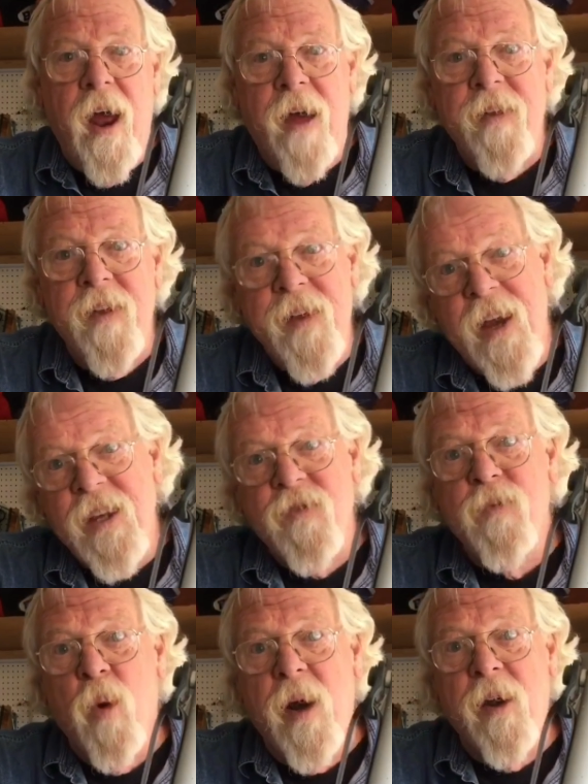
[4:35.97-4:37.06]
And the
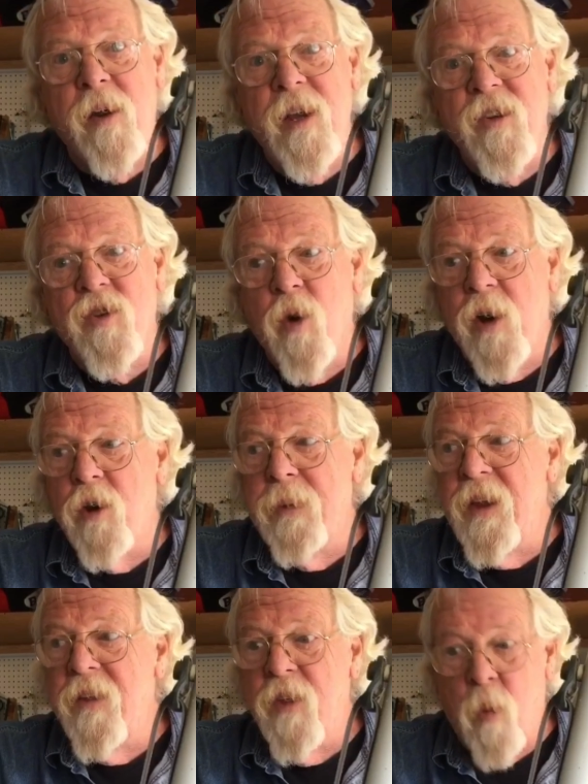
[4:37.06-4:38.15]
next one is going to
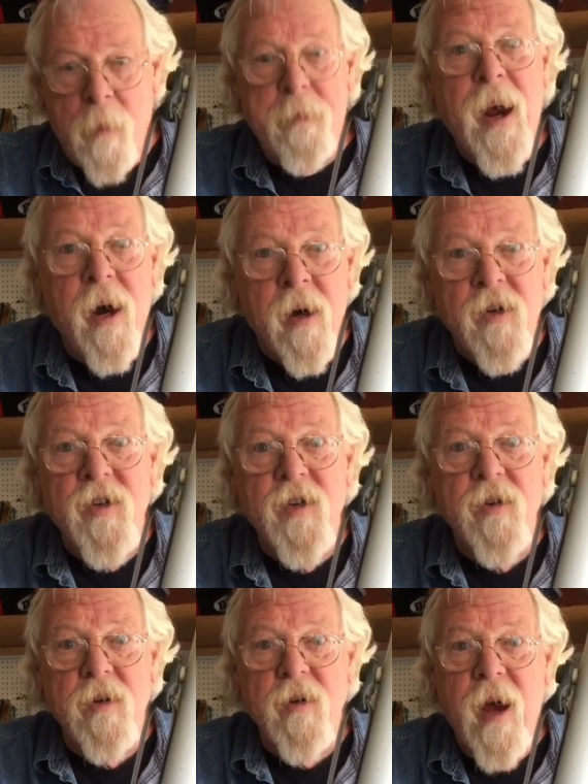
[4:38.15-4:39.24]
be the
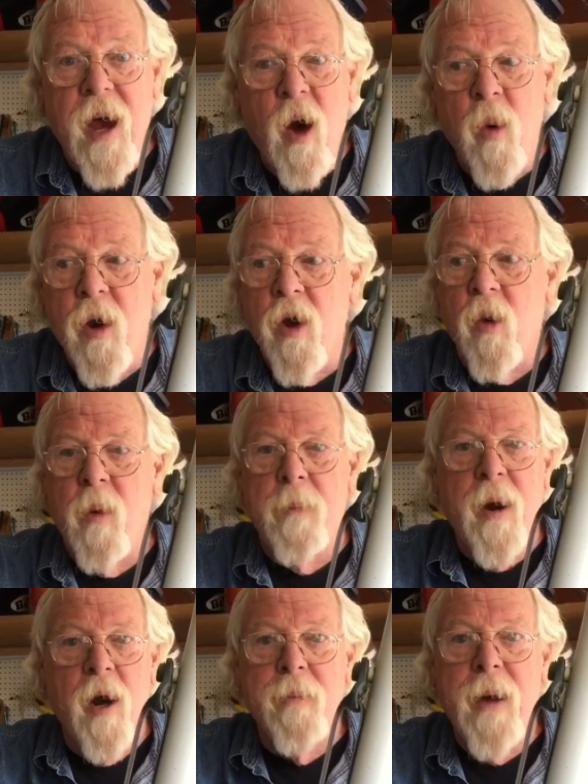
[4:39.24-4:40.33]
repairs. How we're going to
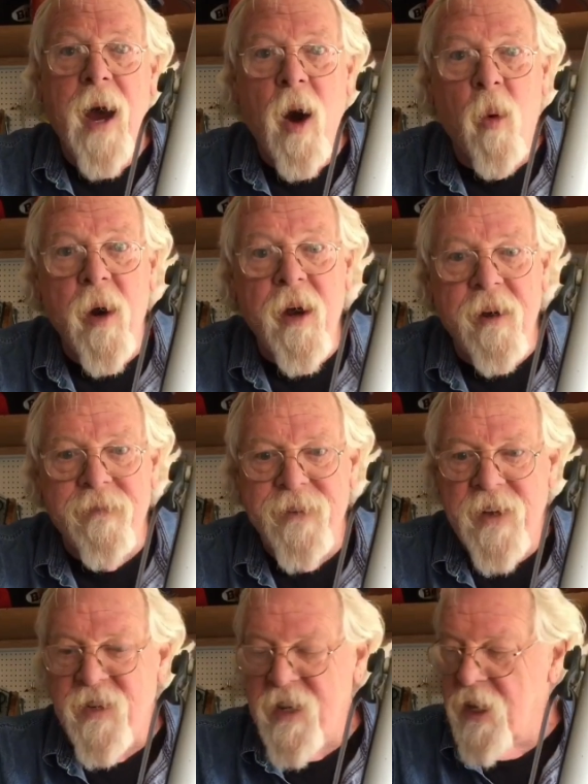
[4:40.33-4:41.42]
repair them, how we're going to
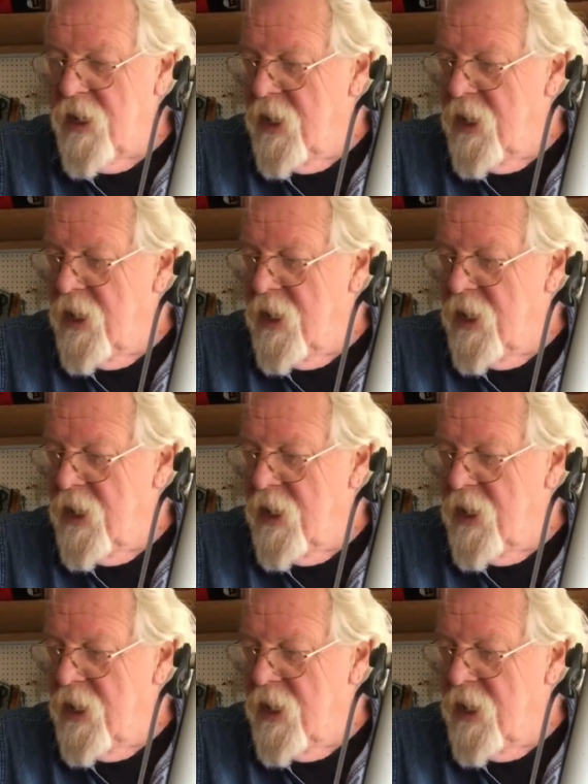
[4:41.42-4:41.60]
fix it.